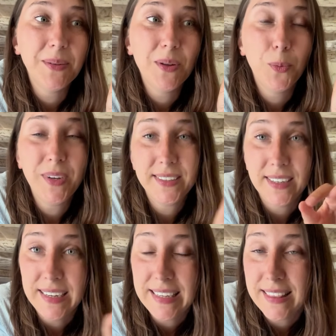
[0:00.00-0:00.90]
we
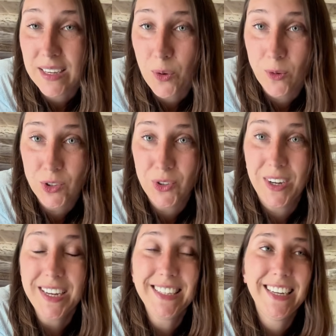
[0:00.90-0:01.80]
signed the
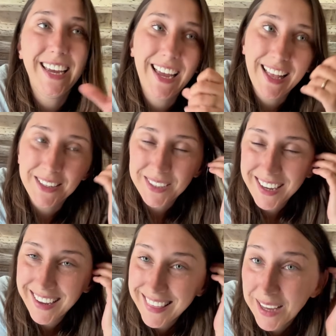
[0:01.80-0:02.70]
contract, and
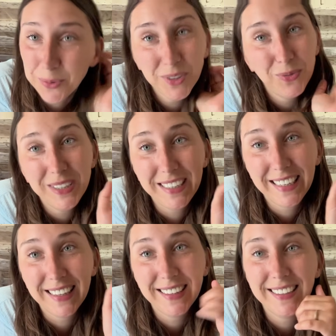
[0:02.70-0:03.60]
that was
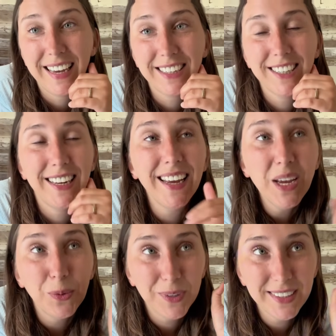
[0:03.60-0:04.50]
ridiculous actually.
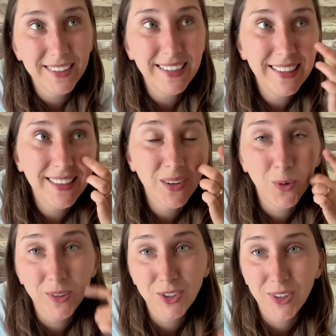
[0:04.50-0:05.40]
We signed the
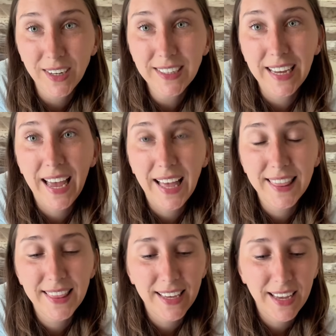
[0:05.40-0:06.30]
contract at